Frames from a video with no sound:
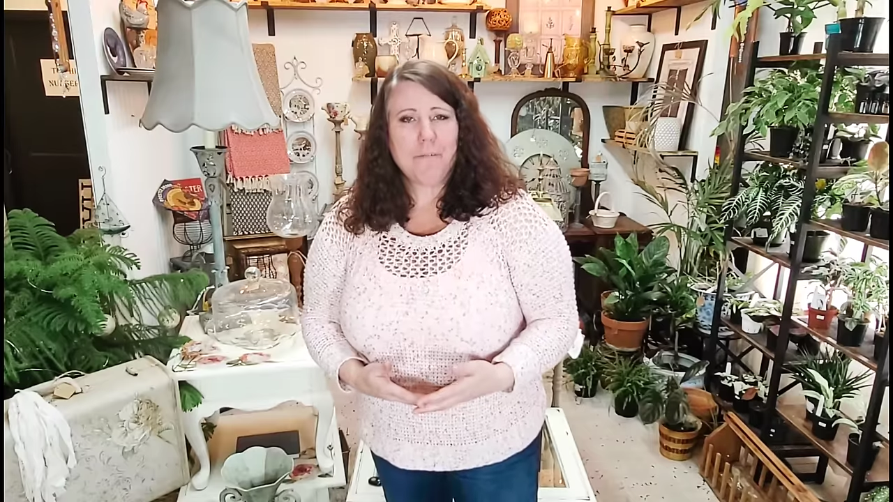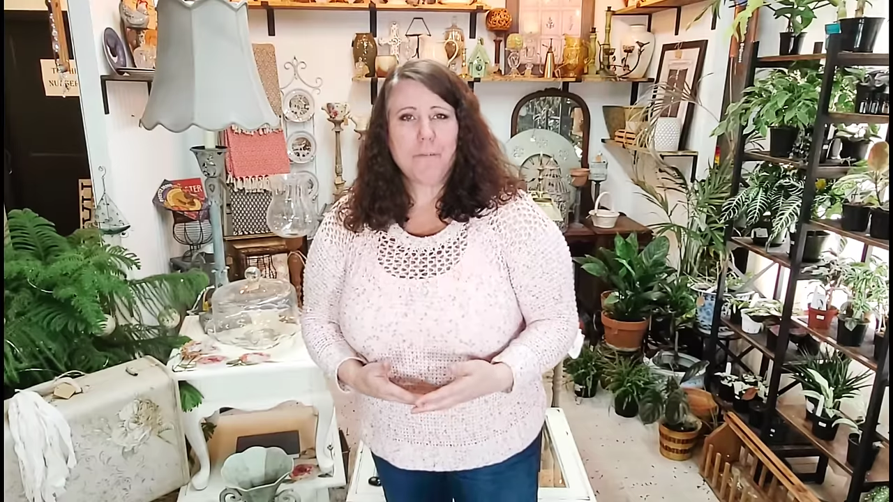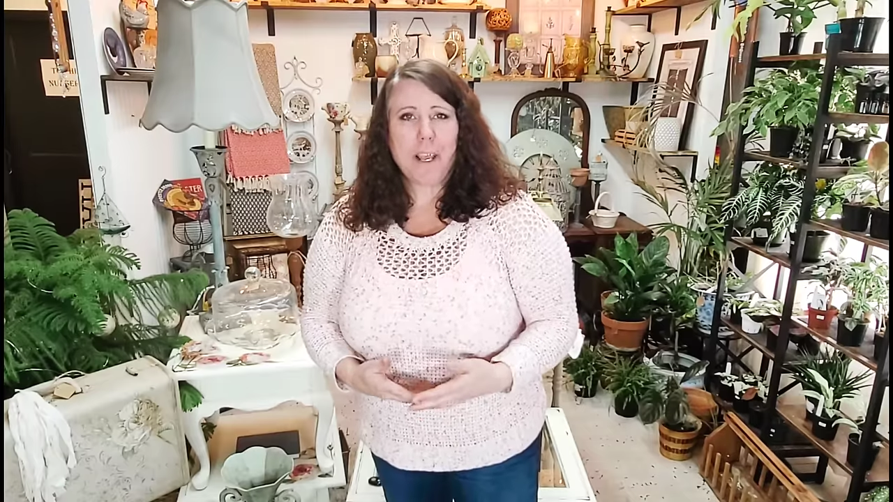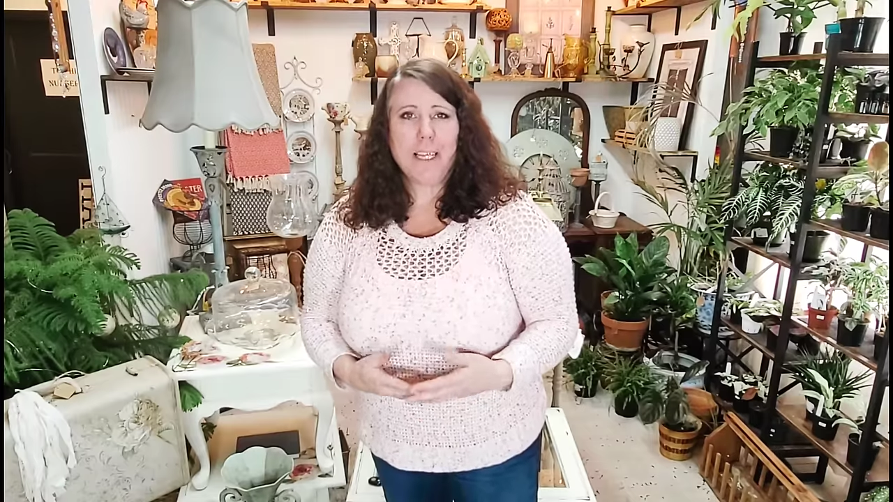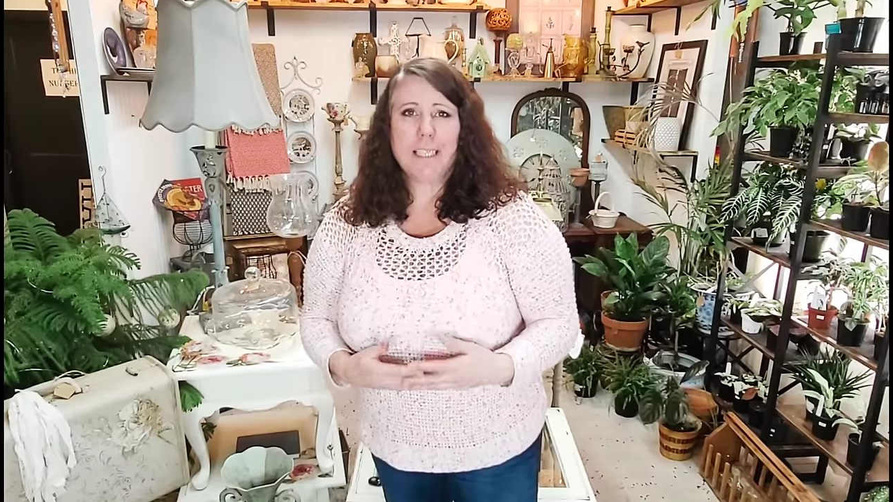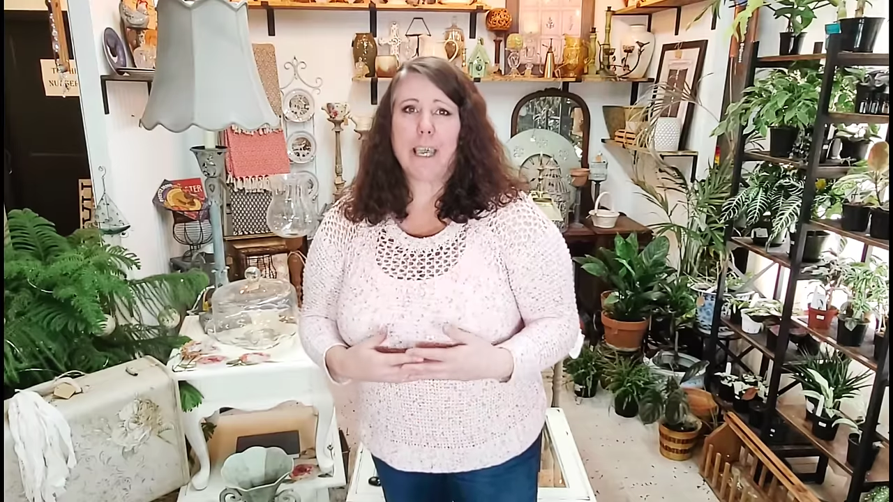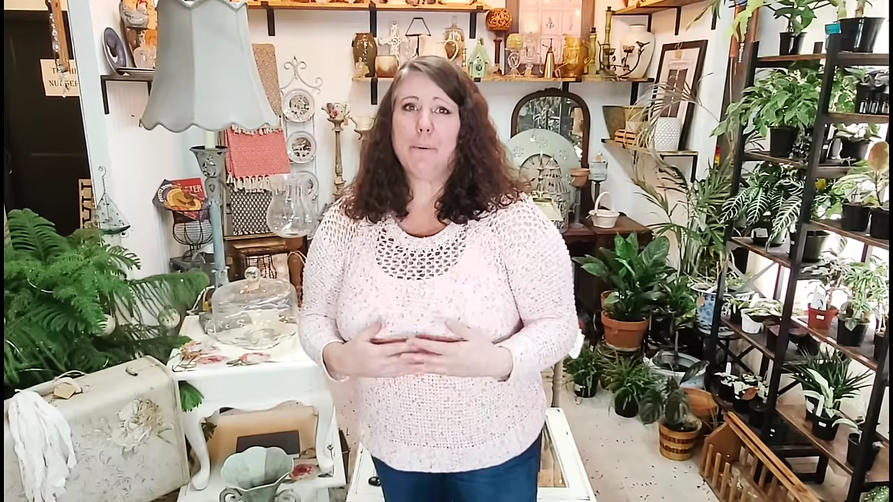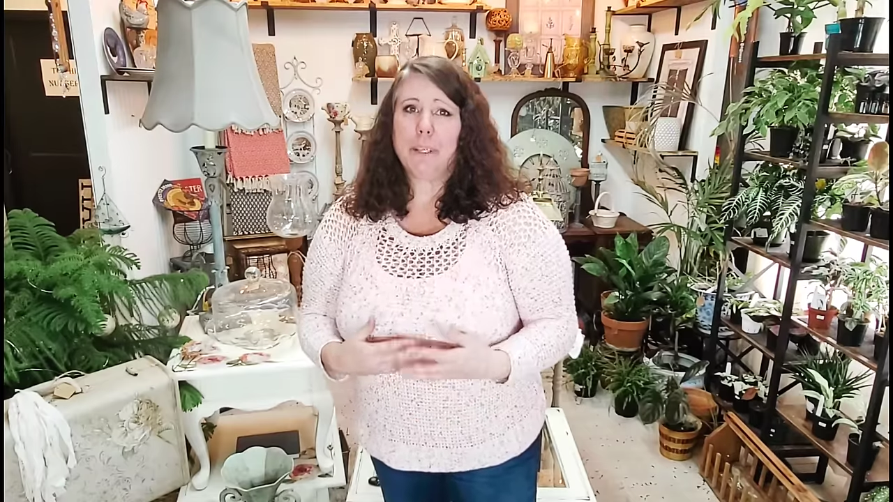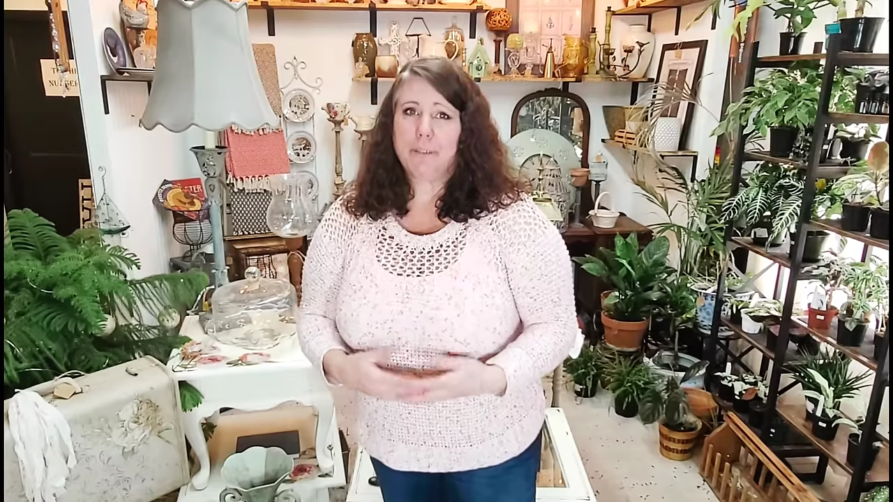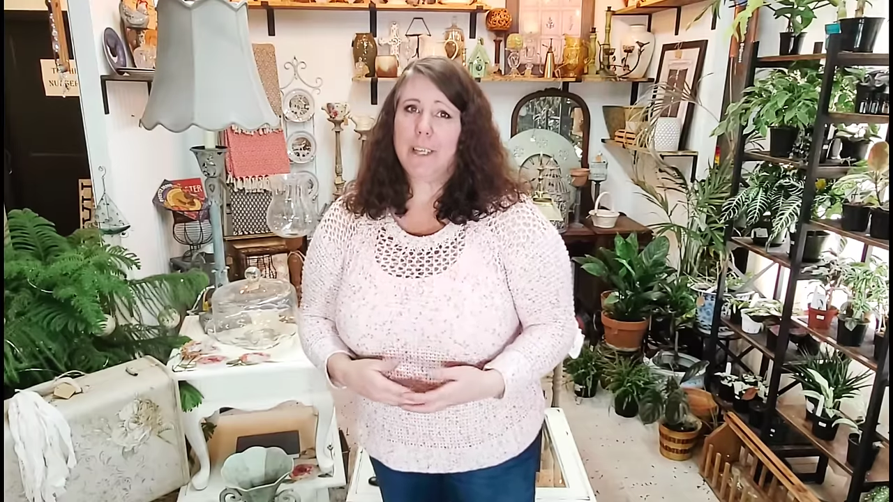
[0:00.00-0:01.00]
as I
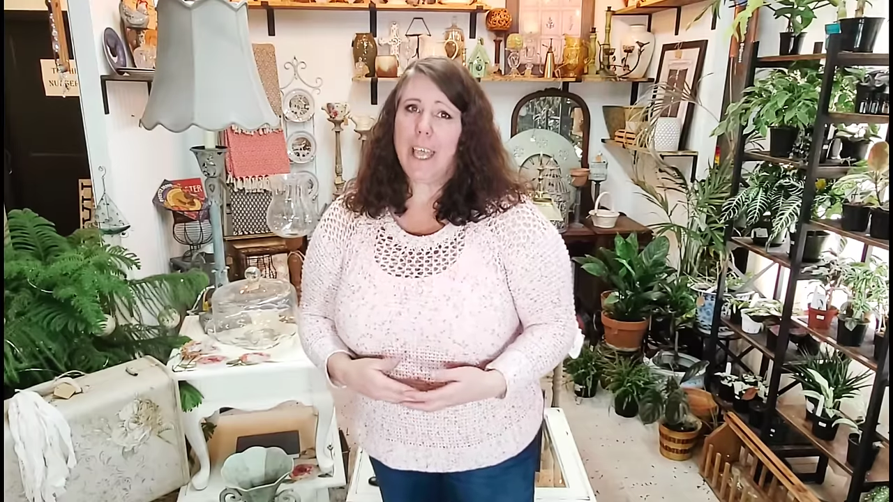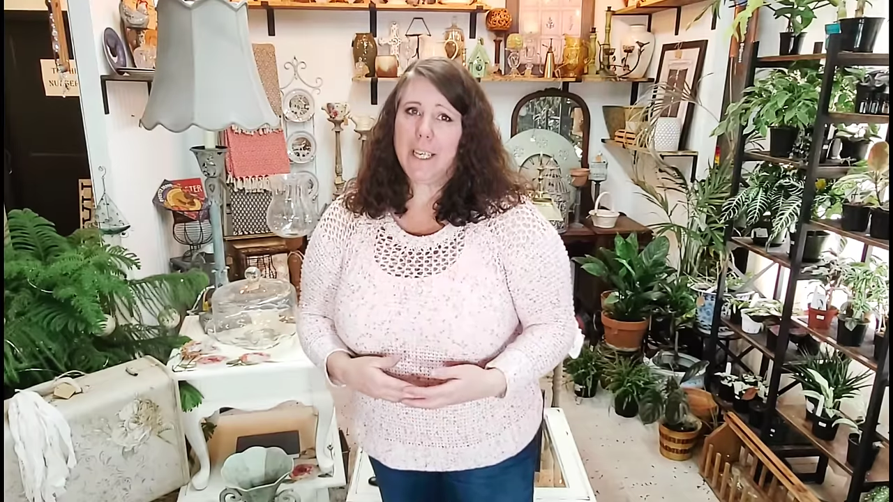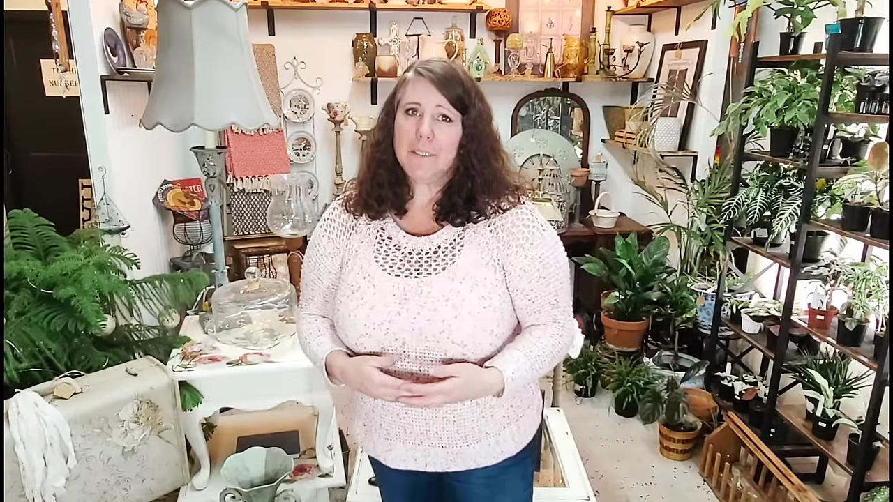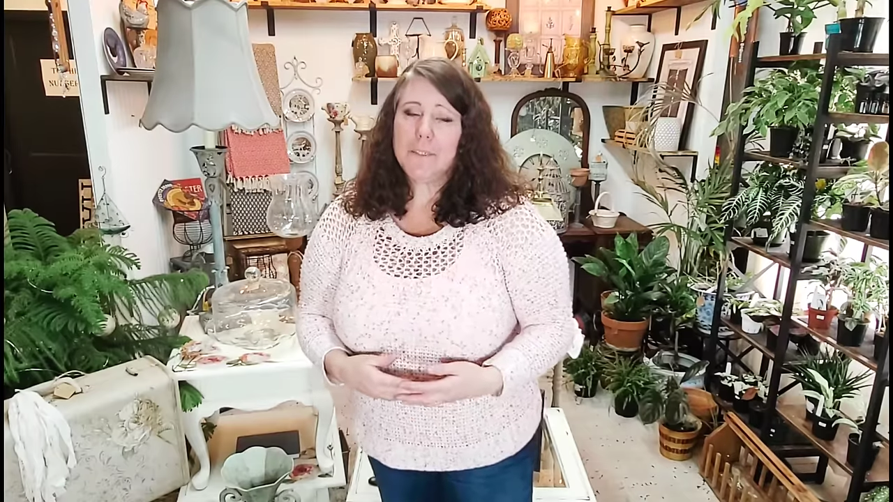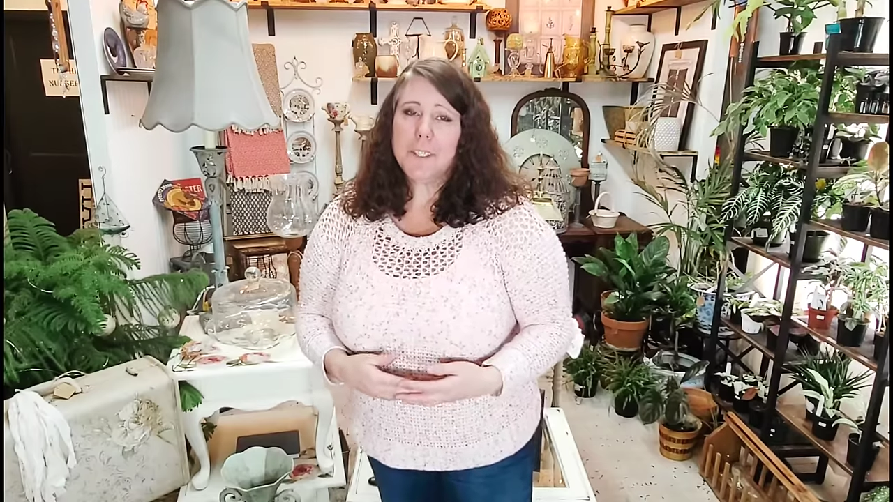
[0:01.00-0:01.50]
would have liked for